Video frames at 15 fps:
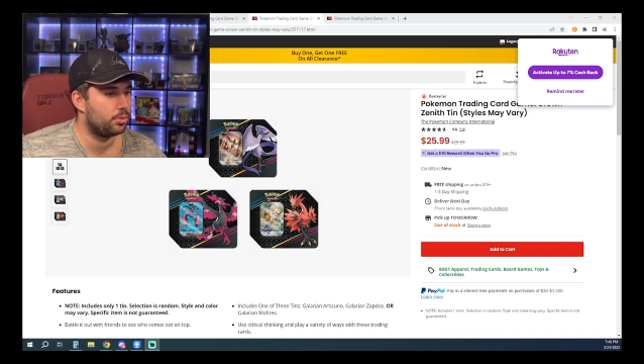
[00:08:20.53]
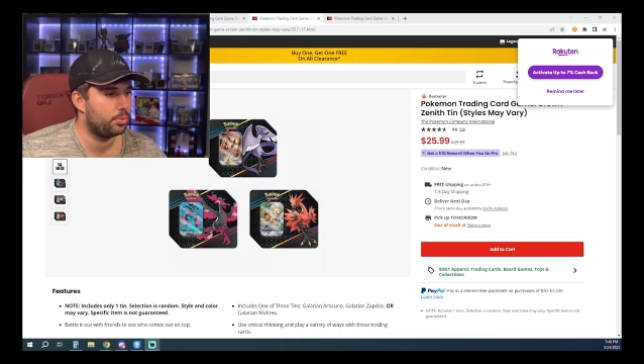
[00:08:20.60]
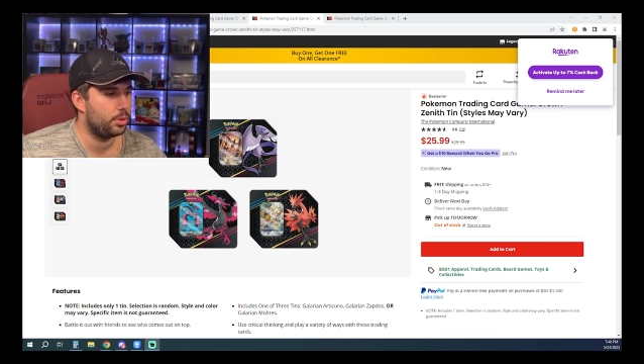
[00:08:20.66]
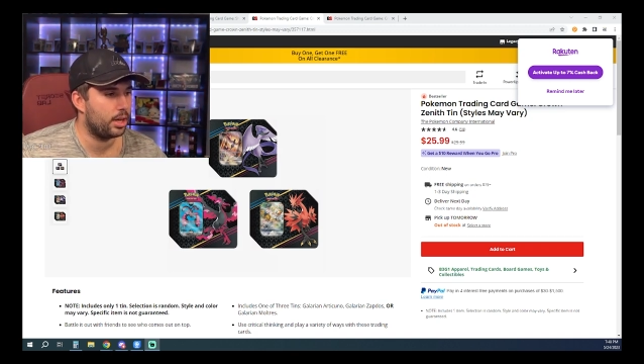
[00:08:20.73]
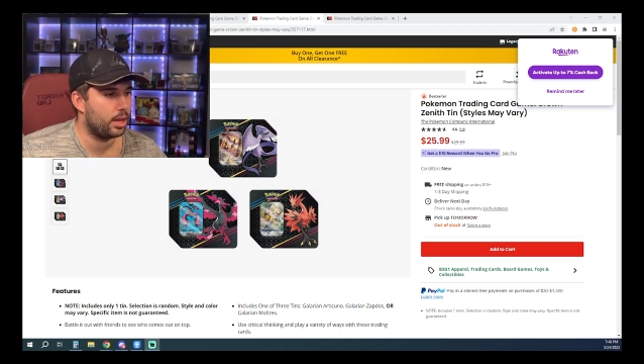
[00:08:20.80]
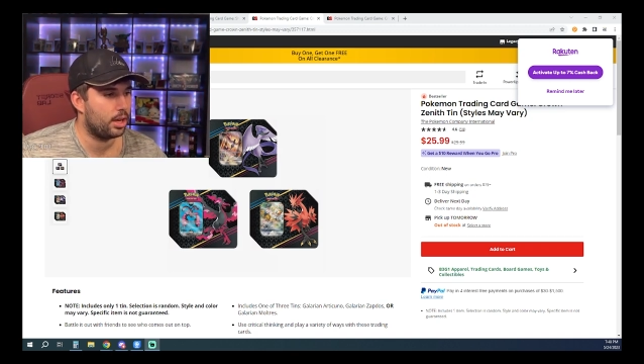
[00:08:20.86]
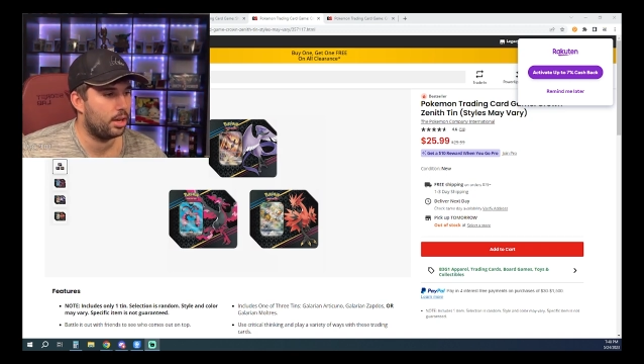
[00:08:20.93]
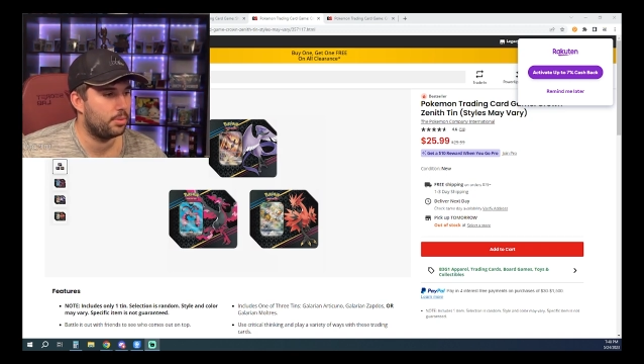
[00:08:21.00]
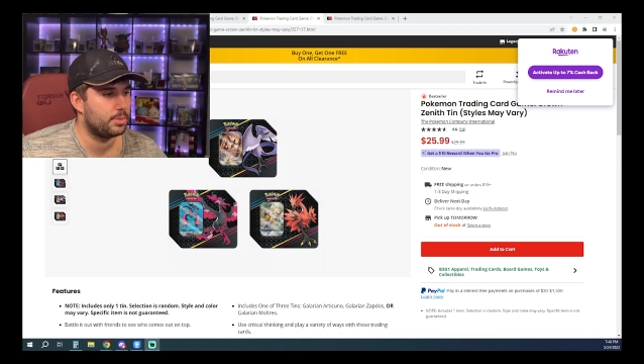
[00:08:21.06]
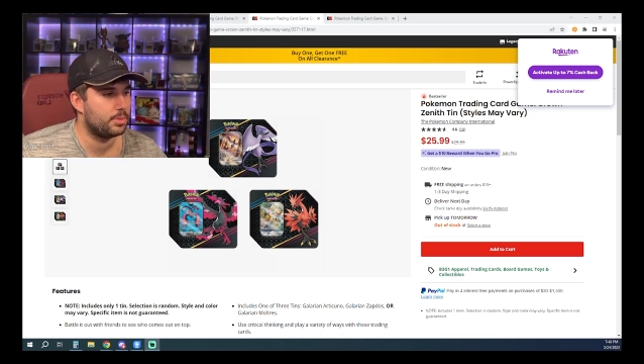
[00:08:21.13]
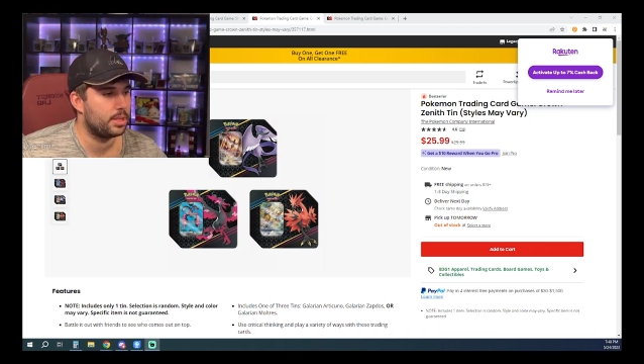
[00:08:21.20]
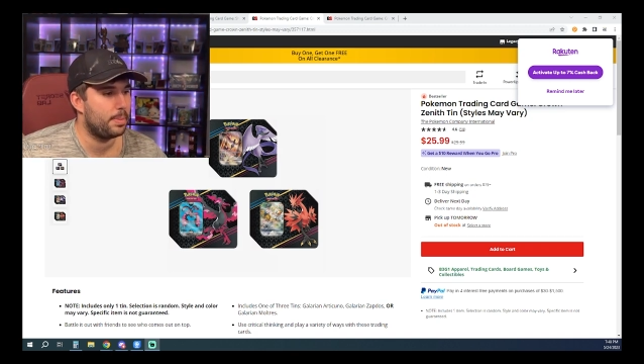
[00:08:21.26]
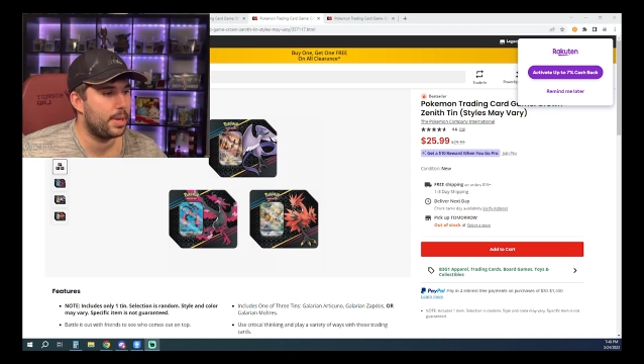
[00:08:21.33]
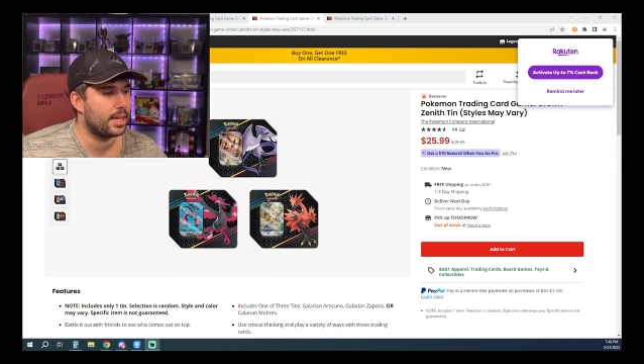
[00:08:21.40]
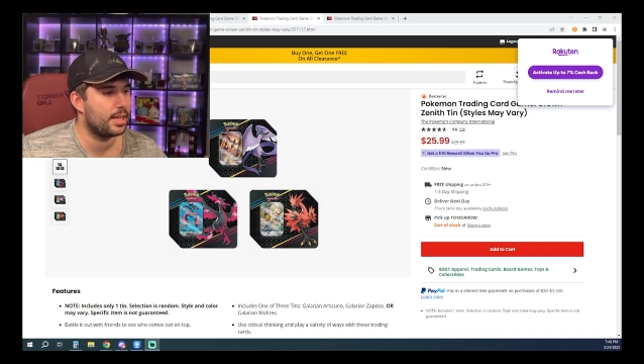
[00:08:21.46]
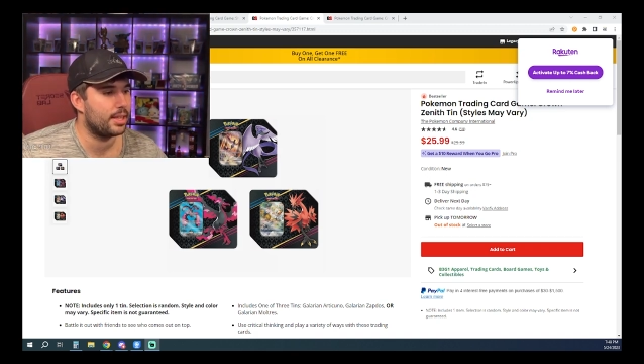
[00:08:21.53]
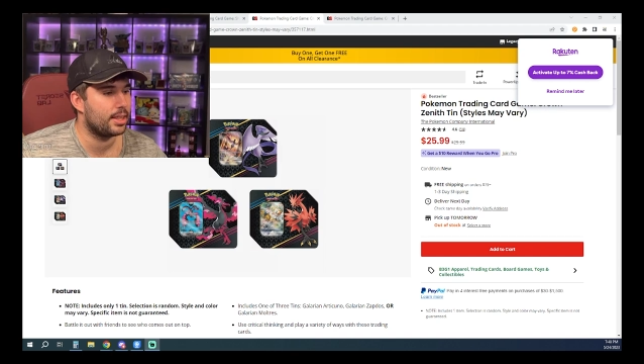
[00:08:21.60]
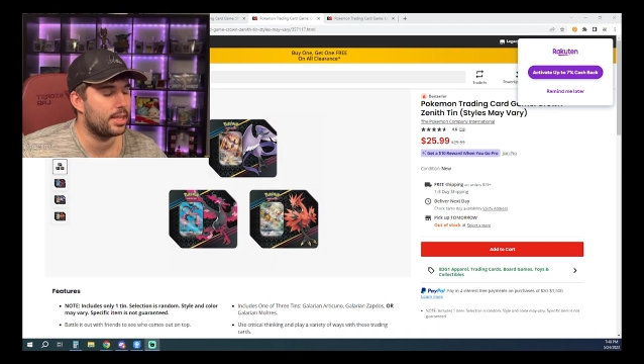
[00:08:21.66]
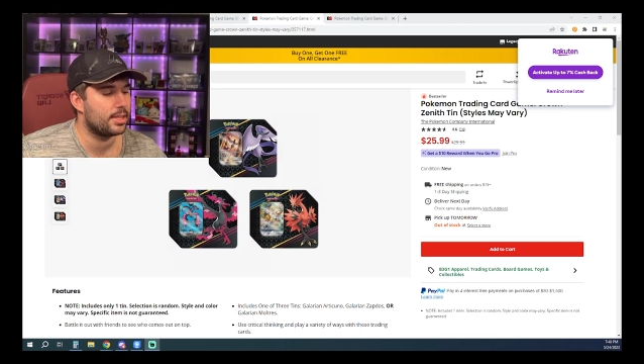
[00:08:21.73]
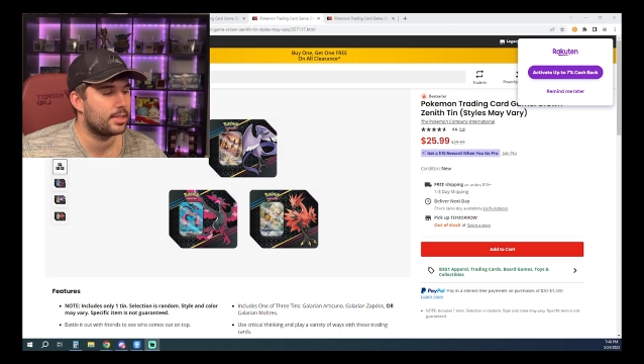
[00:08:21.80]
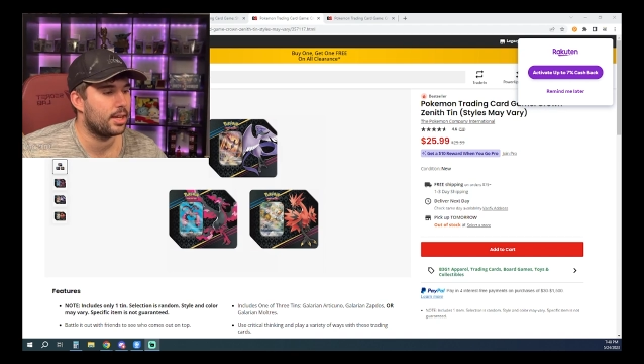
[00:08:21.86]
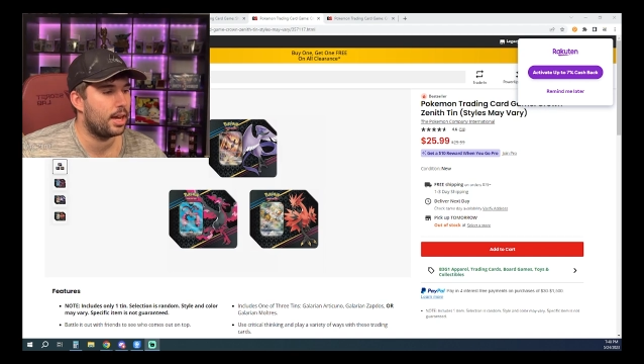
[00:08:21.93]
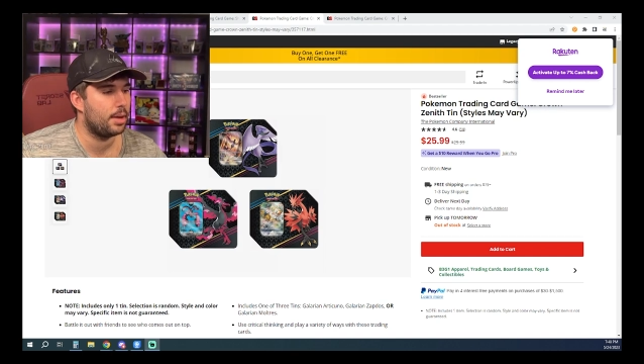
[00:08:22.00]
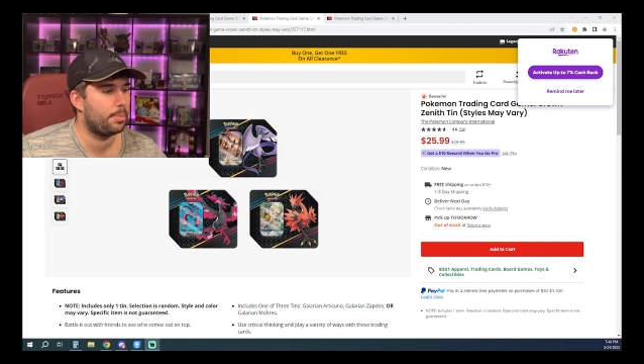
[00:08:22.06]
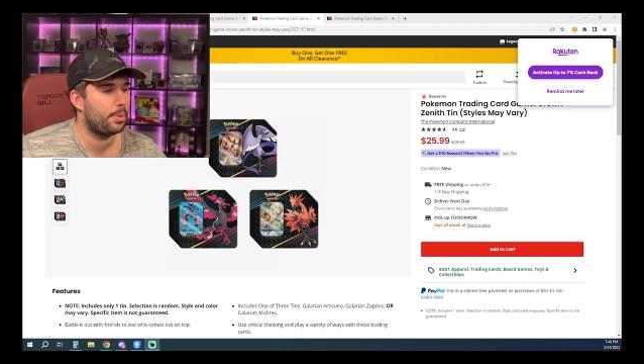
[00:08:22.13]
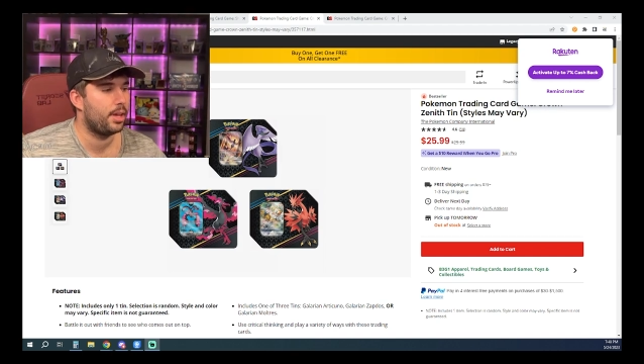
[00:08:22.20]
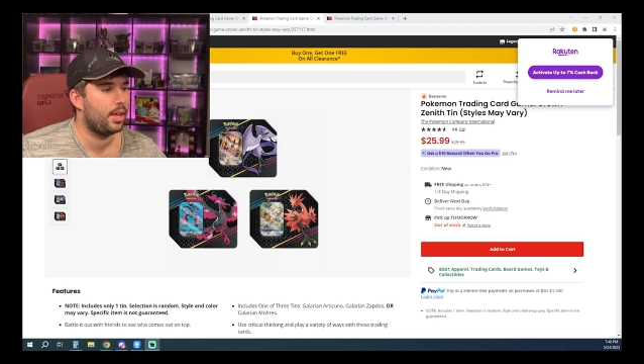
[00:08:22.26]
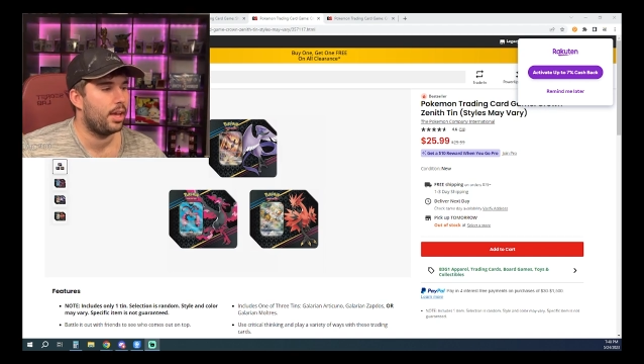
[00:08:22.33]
when it comes to picking these up.